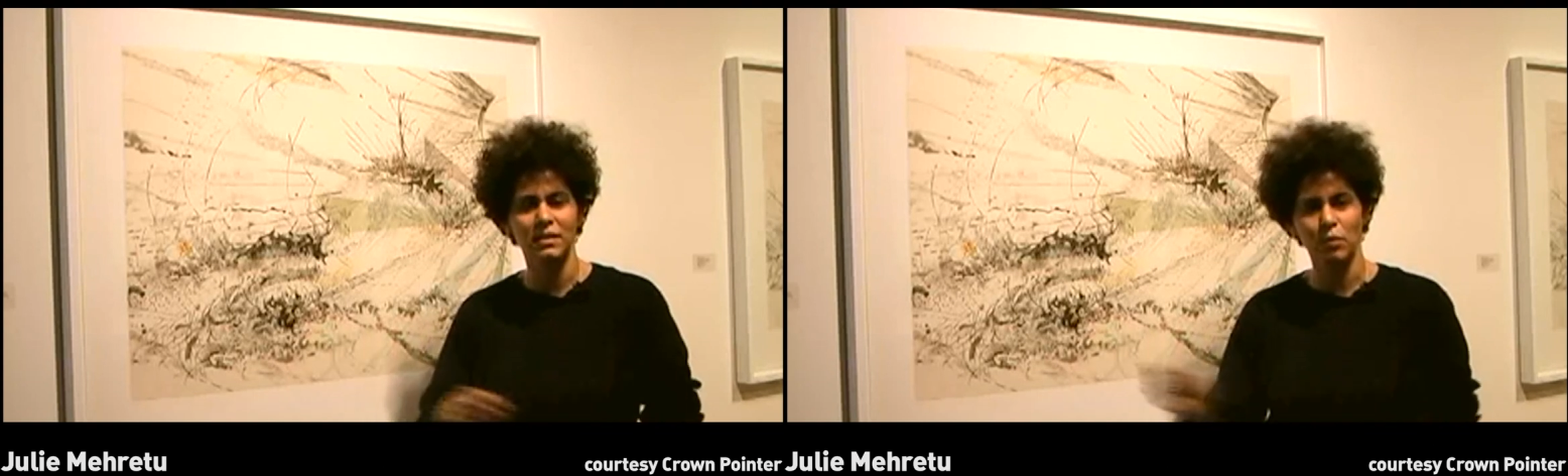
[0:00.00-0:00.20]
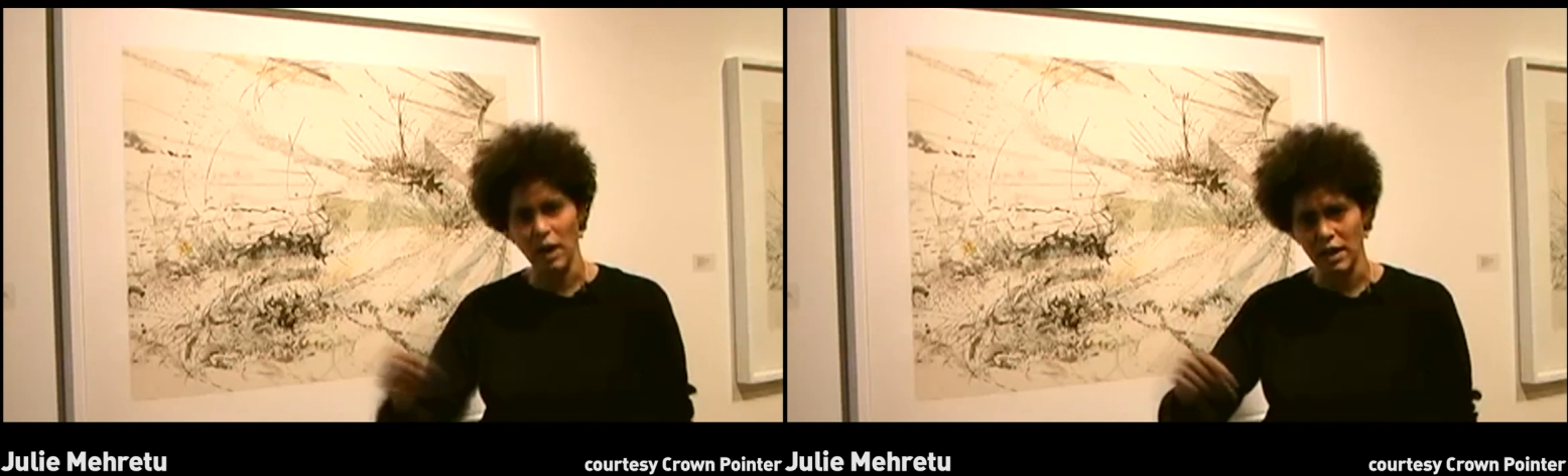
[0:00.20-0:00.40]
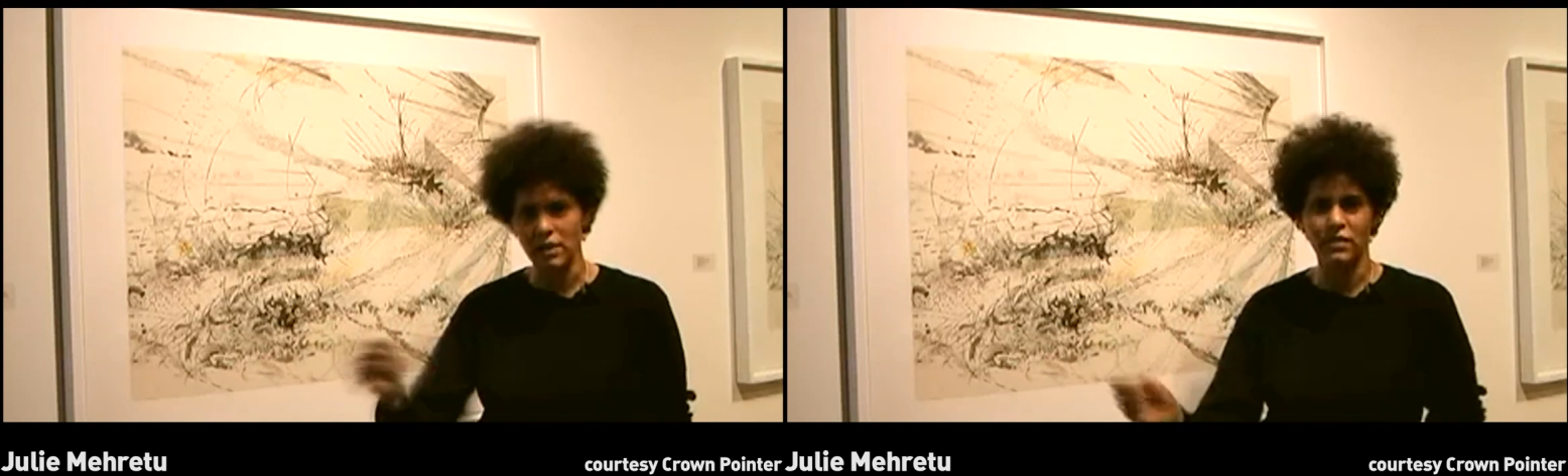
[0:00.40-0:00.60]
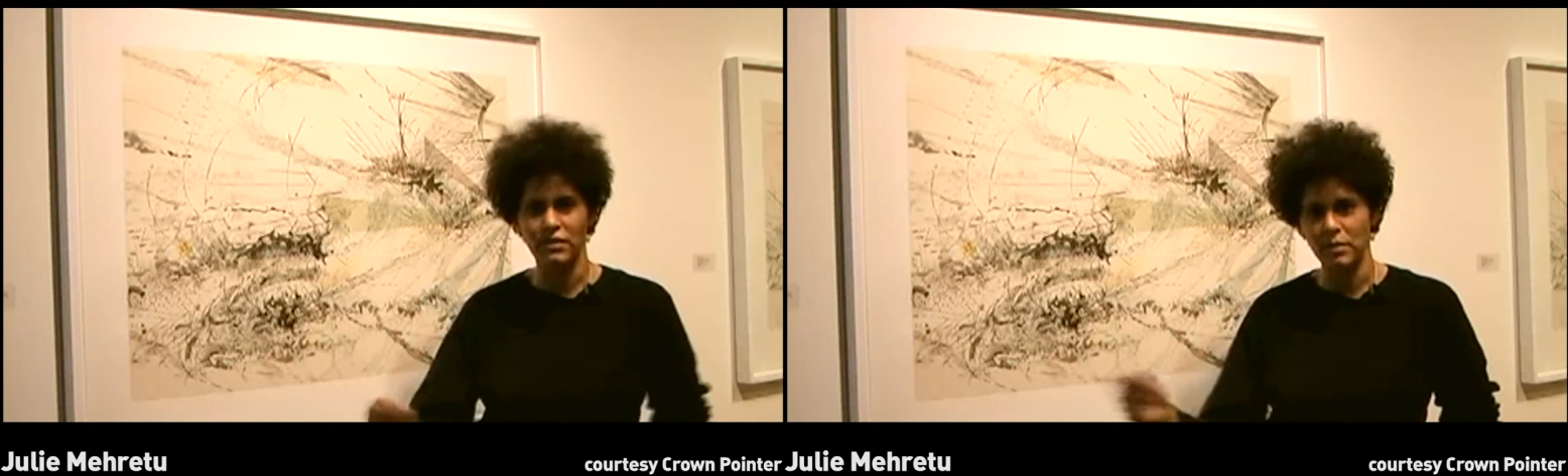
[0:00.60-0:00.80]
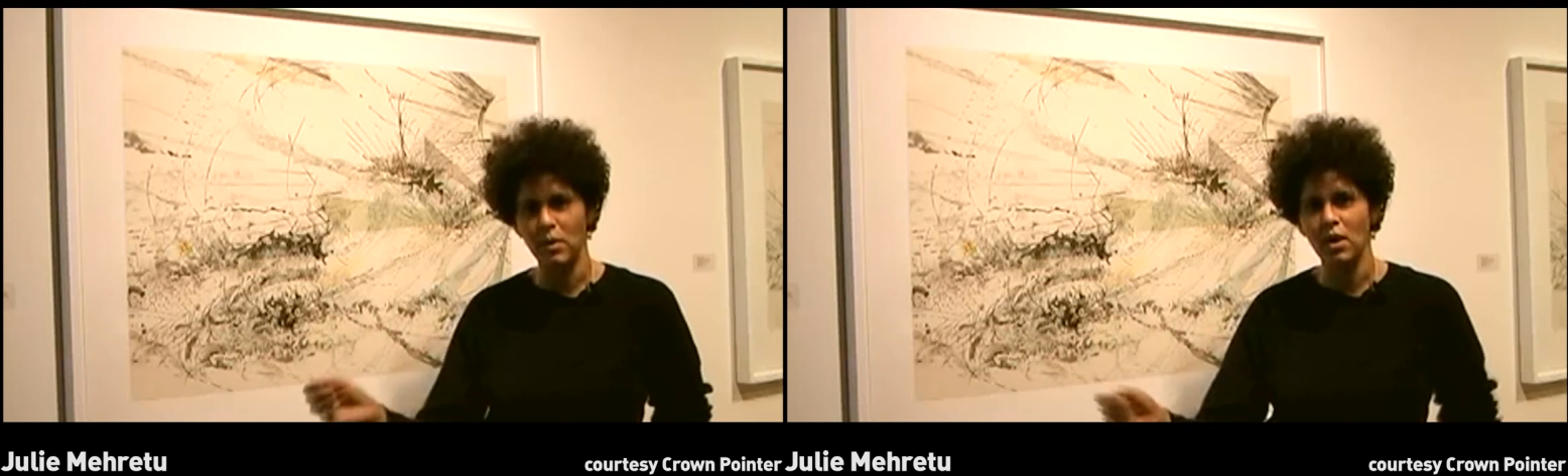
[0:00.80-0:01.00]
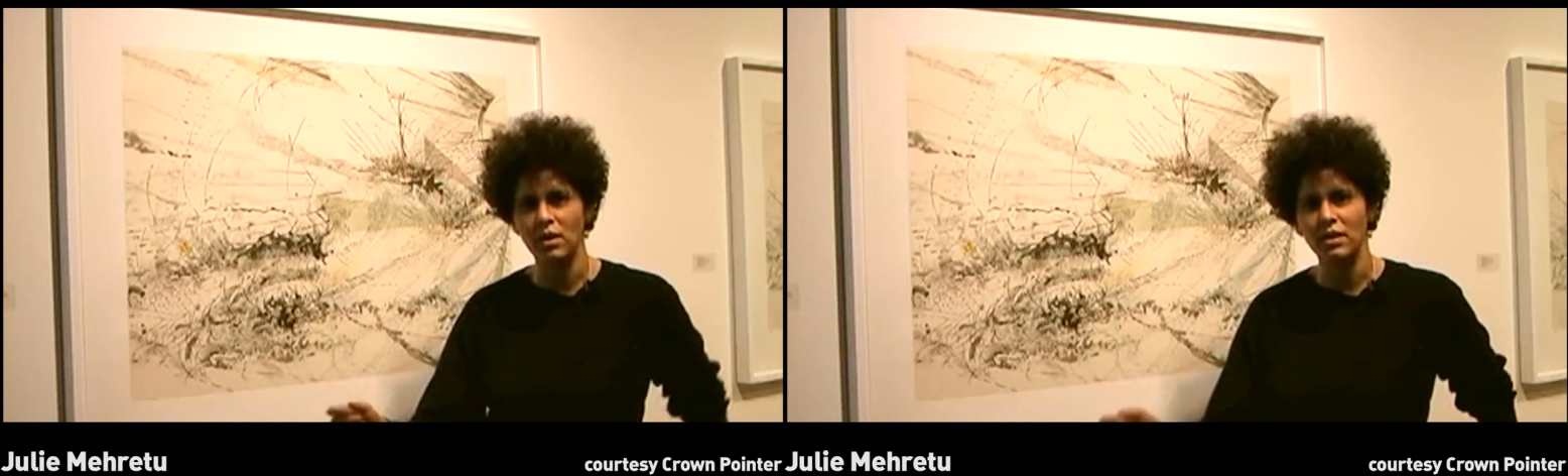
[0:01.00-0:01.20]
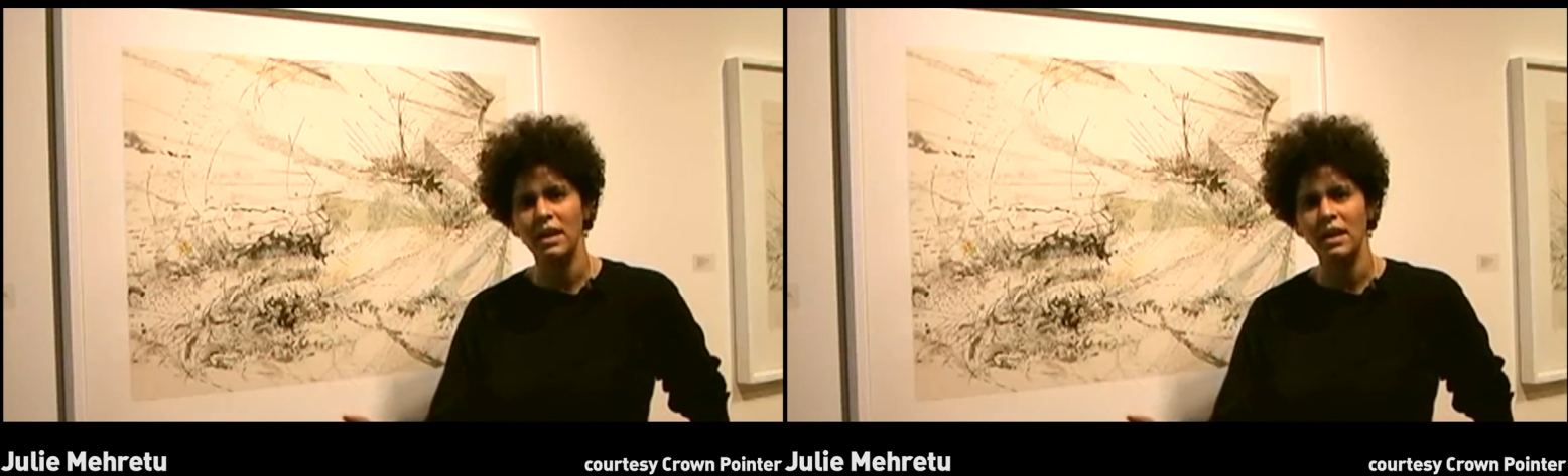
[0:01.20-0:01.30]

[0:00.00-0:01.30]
weight of every mark.